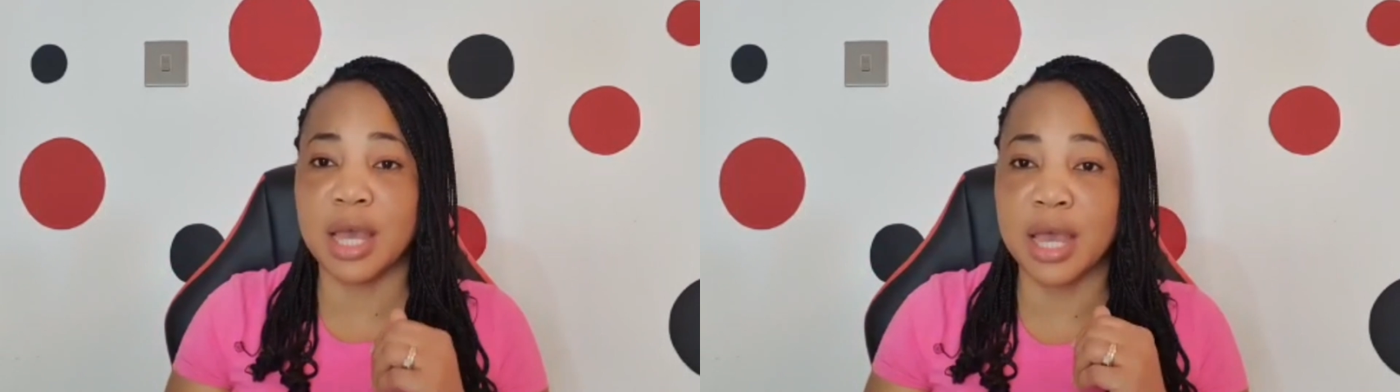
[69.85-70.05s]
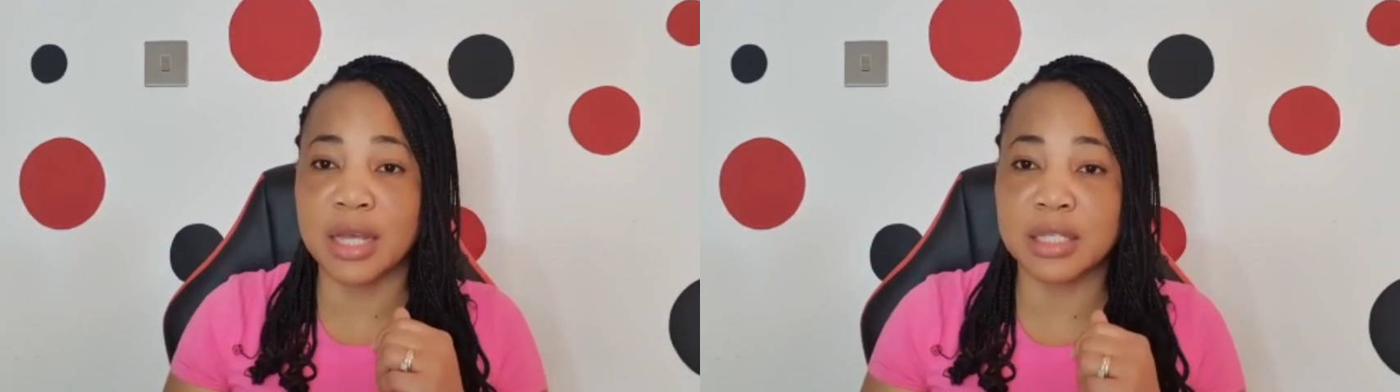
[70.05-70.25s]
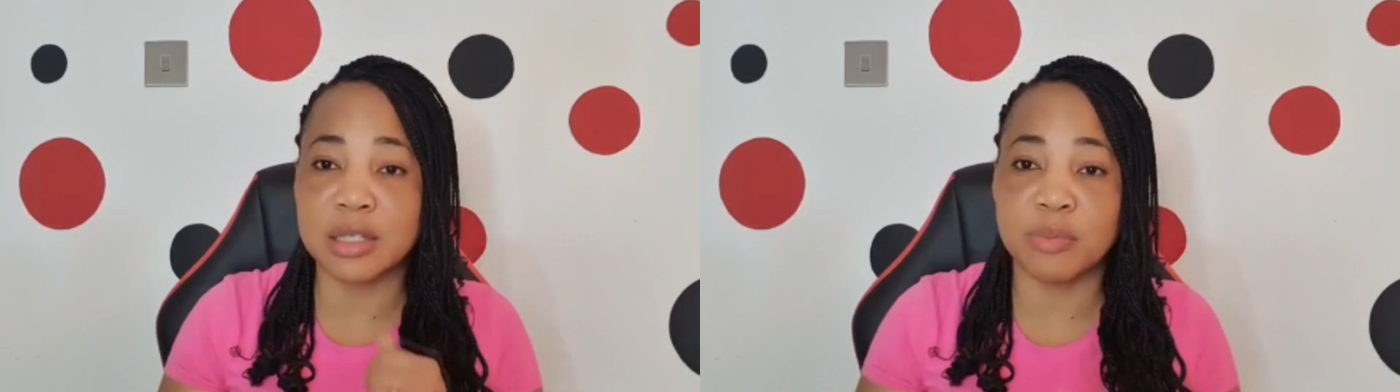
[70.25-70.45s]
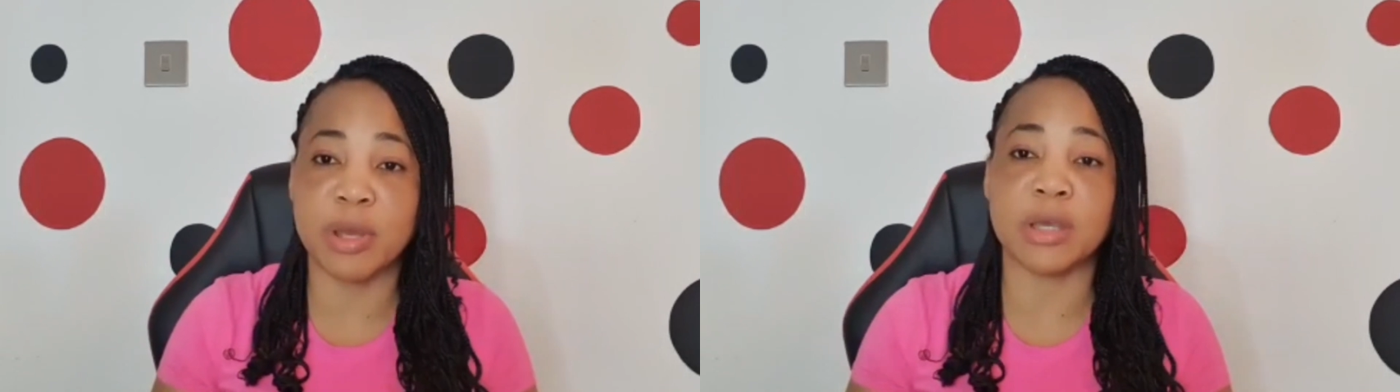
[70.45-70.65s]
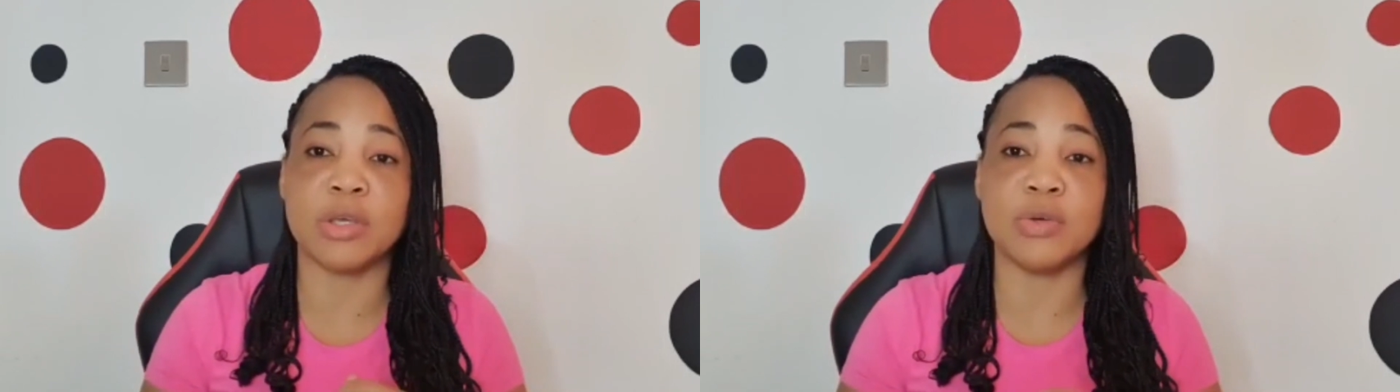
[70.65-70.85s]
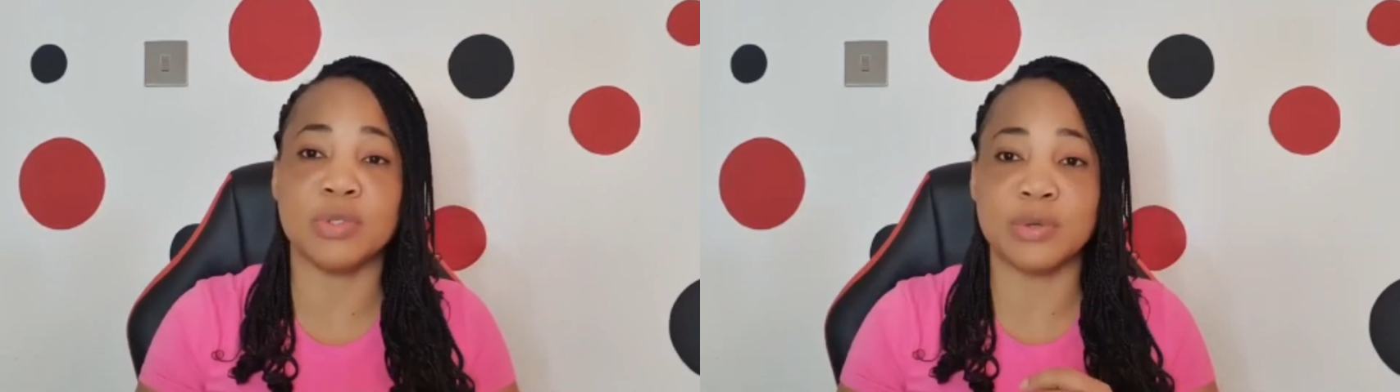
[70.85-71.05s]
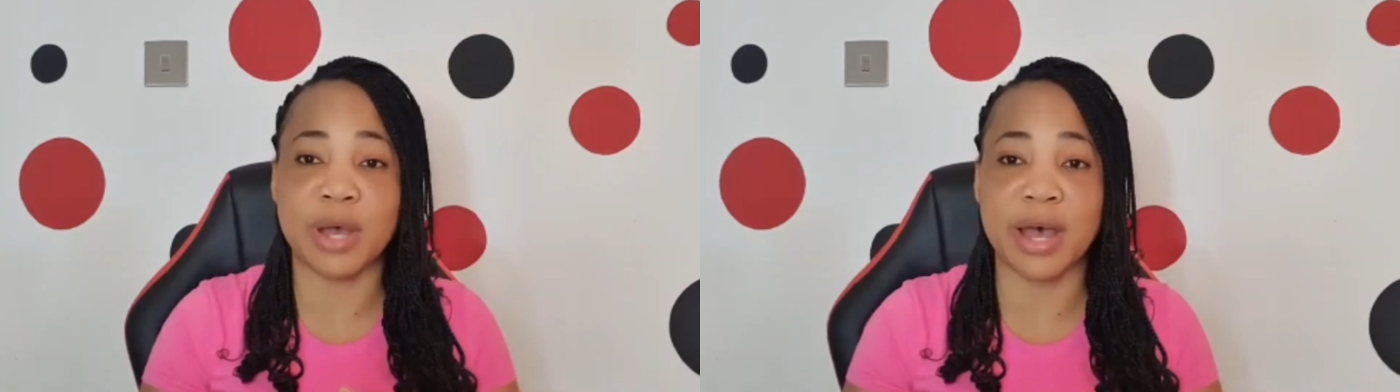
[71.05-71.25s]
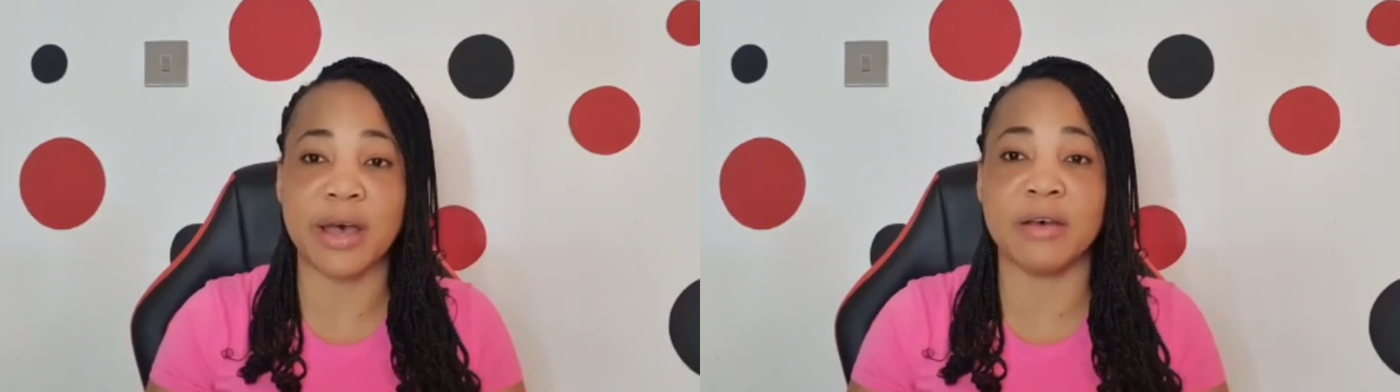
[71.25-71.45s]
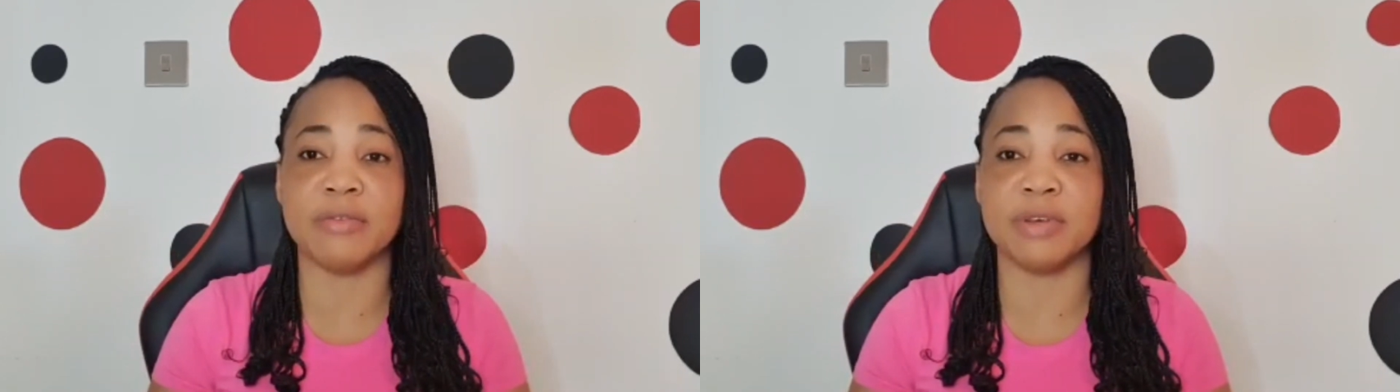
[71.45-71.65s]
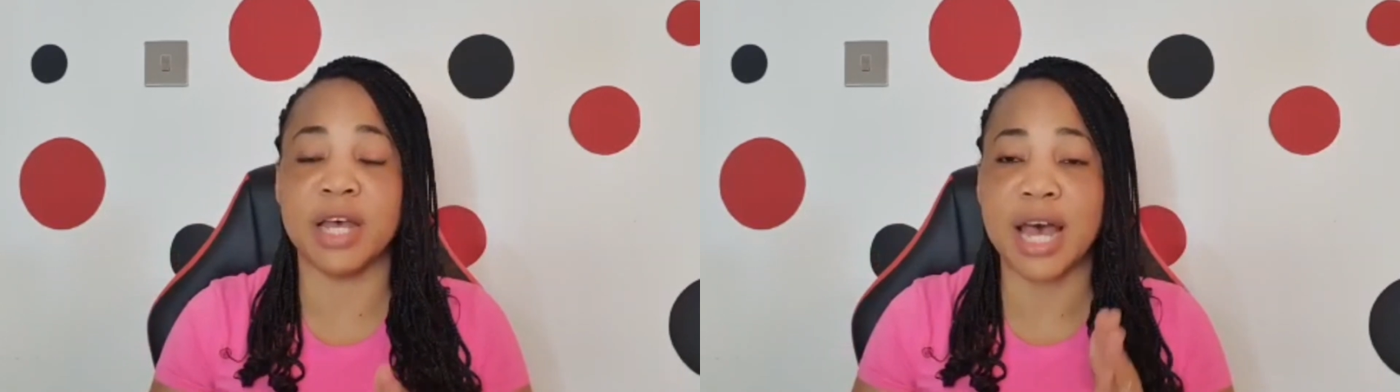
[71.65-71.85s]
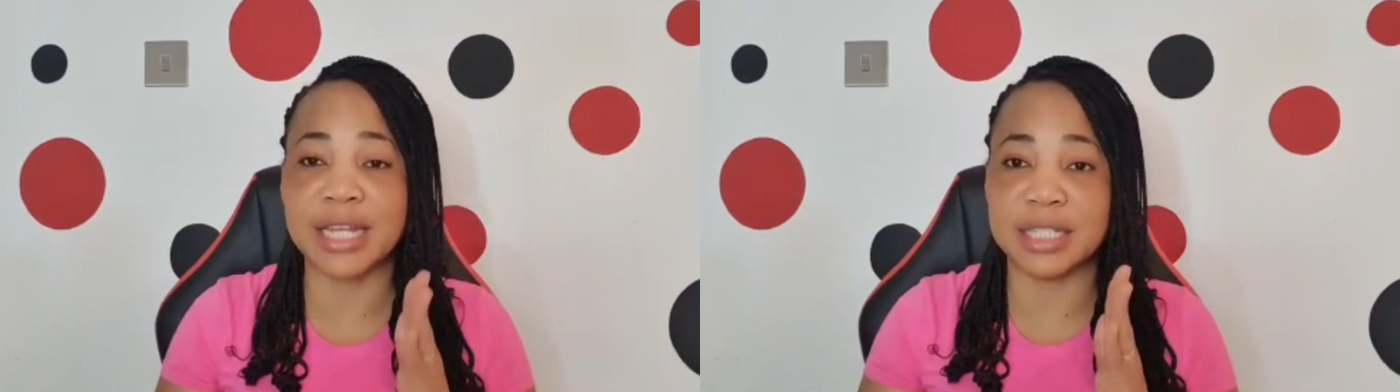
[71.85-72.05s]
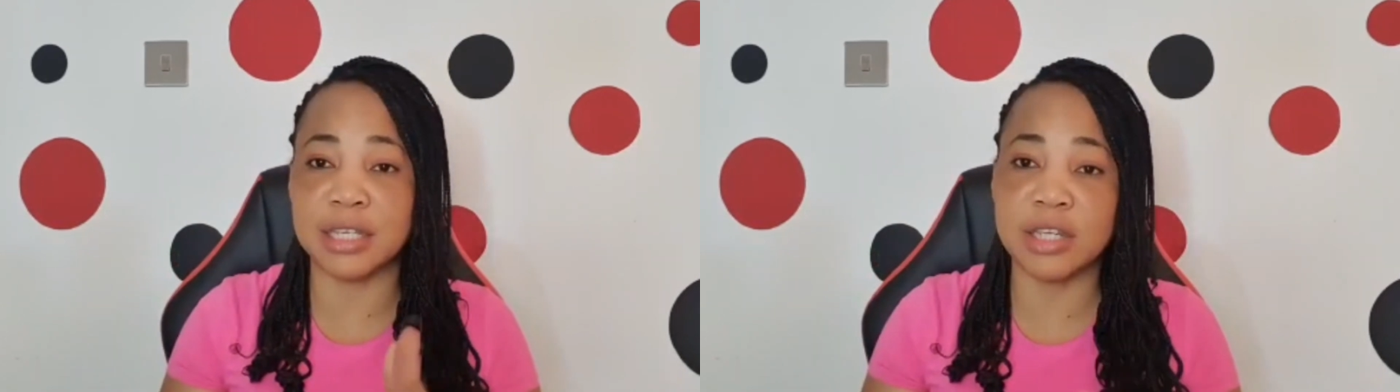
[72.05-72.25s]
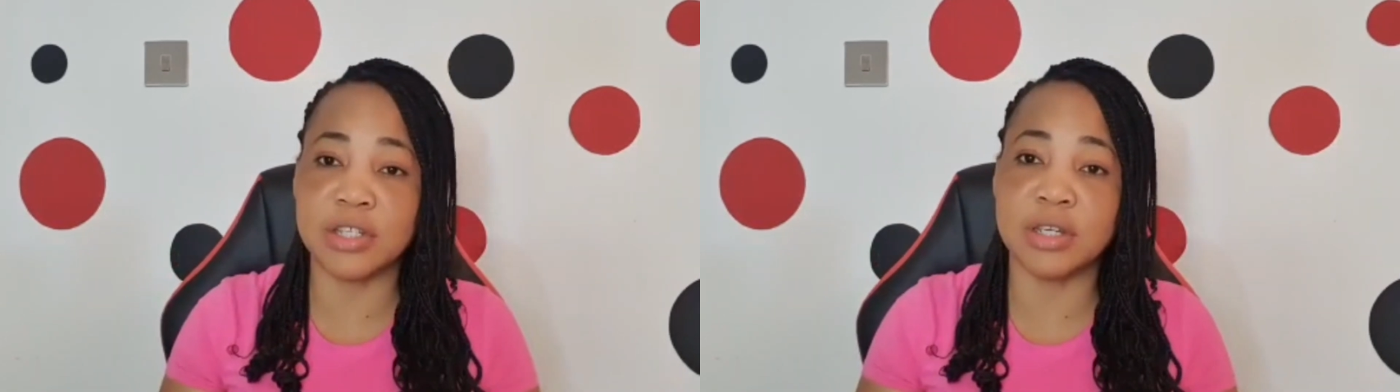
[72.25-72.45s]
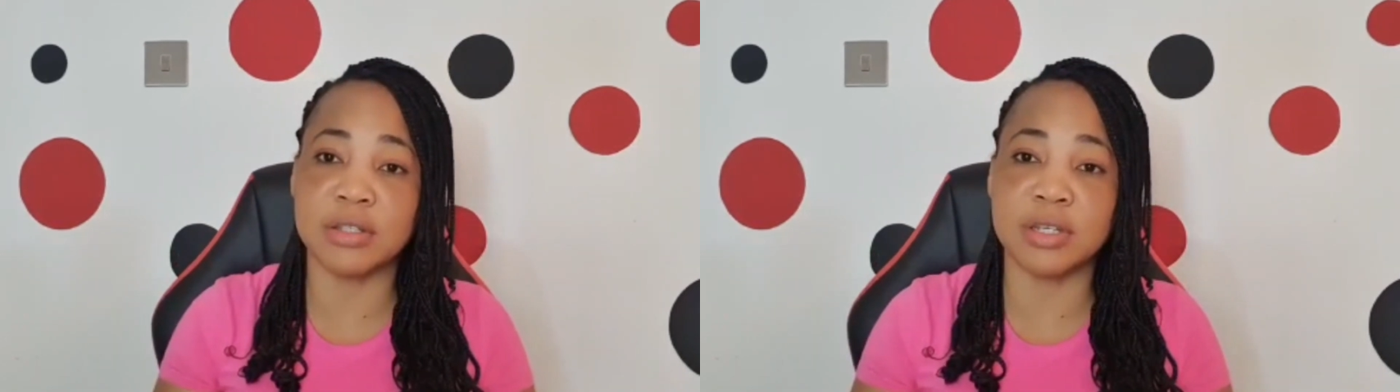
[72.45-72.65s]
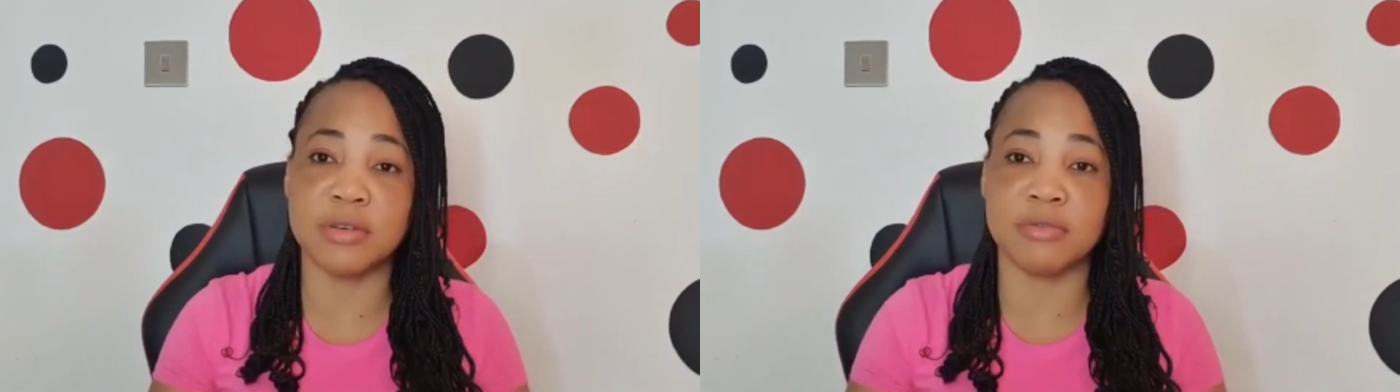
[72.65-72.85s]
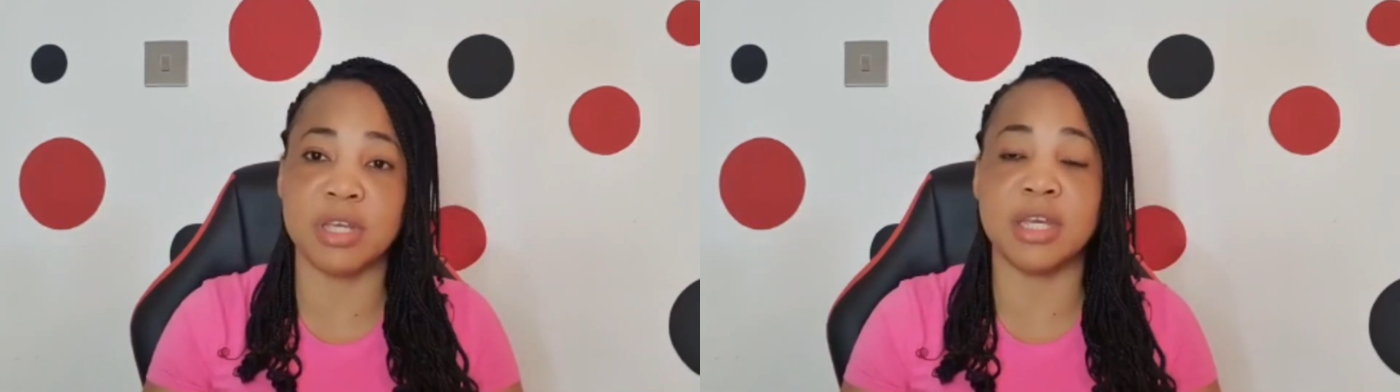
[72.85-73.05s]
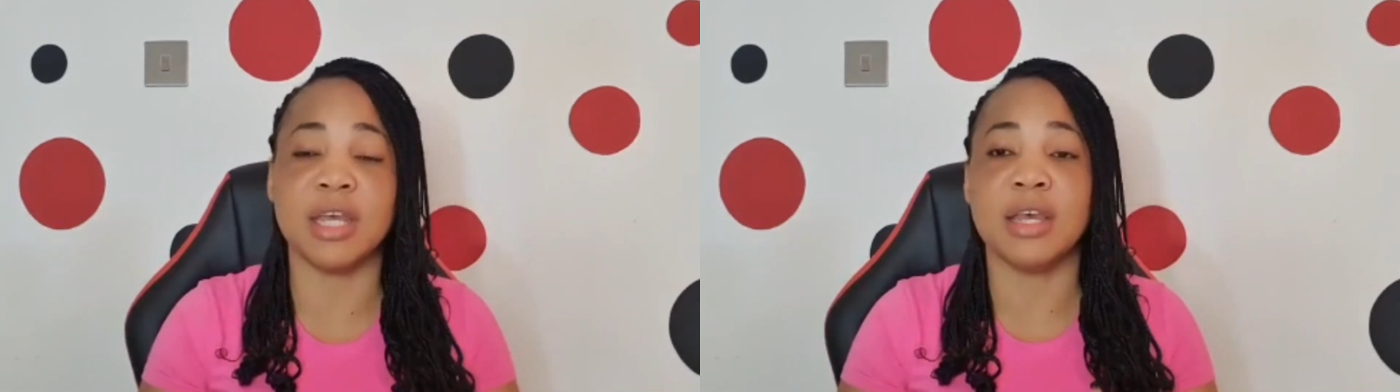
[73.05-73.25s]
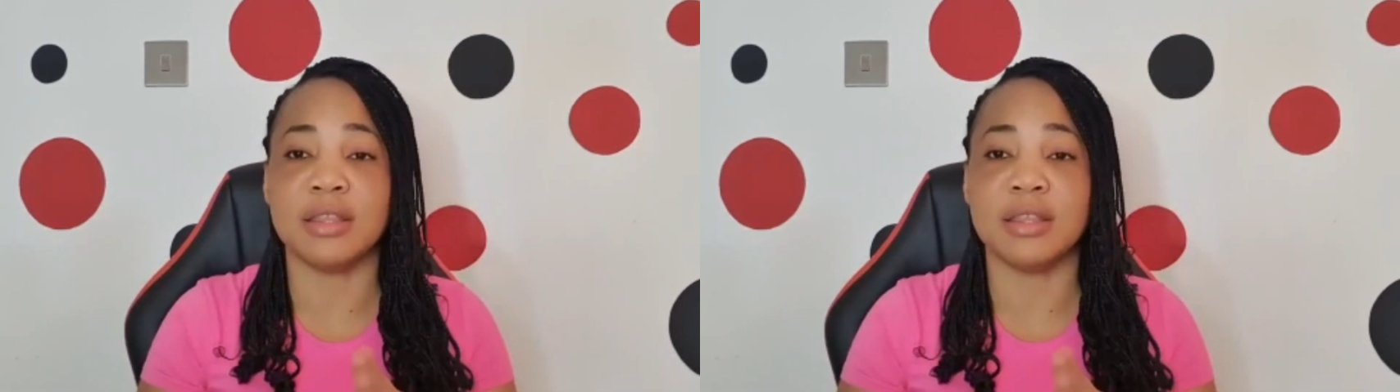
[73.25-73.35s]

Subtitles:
expect you to have a teaching degree